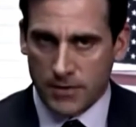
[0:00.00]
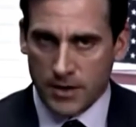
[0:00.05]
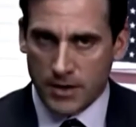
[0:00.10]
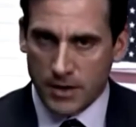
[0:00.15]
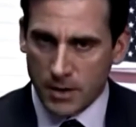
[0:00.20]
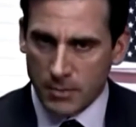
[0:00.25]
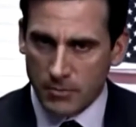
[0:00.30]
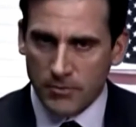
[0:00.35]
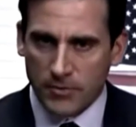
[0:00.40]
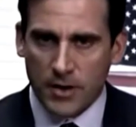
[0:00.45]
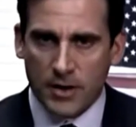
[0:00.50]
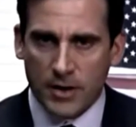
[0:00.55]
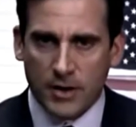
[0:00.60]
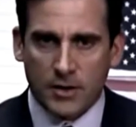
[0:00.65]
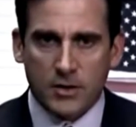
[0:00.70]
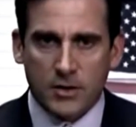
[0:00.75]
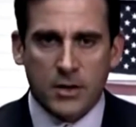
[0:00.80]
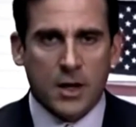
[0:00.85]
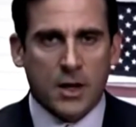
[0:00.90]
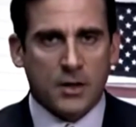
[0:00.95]
If I am
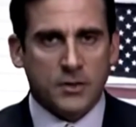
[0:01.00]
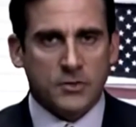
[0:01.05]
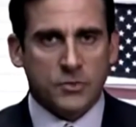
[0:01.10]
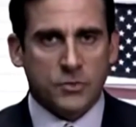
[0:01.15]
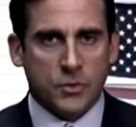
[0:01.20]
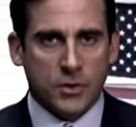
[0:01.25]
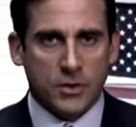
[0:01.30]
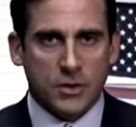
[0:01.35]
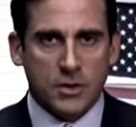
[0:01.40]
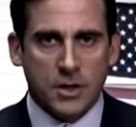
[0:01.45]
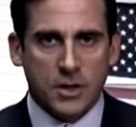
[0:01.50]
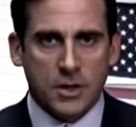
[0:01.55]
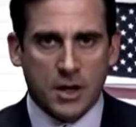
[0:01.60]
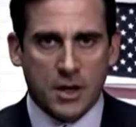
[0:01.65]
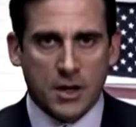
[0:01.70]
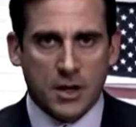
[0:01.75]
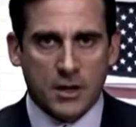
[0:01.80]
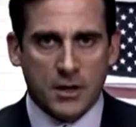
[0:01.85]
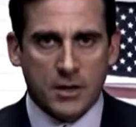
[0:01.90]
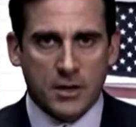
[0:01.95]
fired, I swear
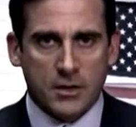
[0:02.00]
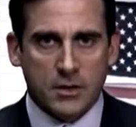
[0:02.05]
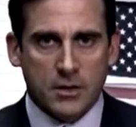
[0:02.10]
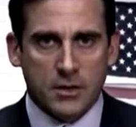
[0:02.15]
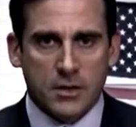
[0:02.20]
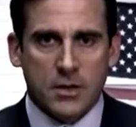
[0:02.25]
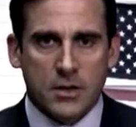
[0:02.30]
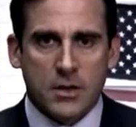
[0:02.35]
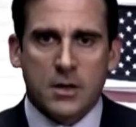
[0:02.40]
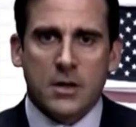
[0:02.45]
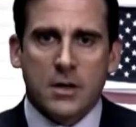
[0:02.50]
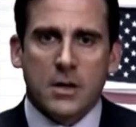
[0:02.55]
to God